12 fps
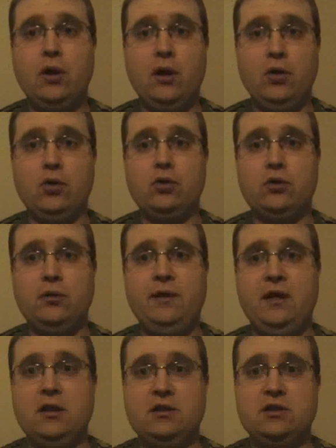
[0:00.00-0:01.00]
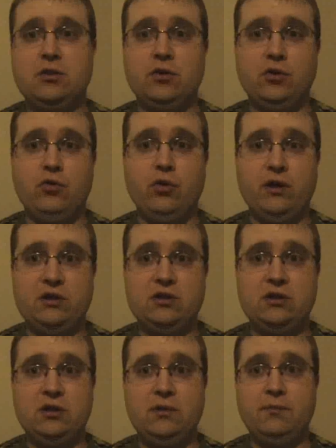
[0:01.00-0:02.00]
in order to be considered a
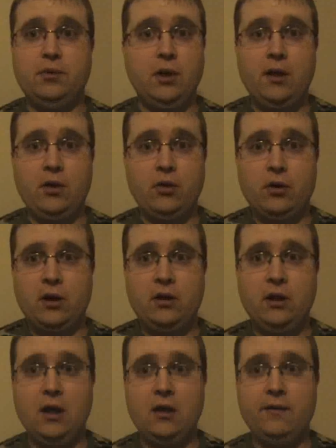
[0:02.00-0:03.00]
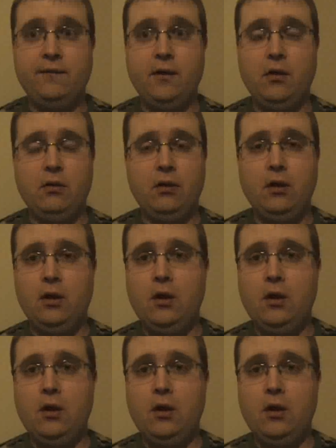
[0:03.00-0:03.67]
great player in the NFL?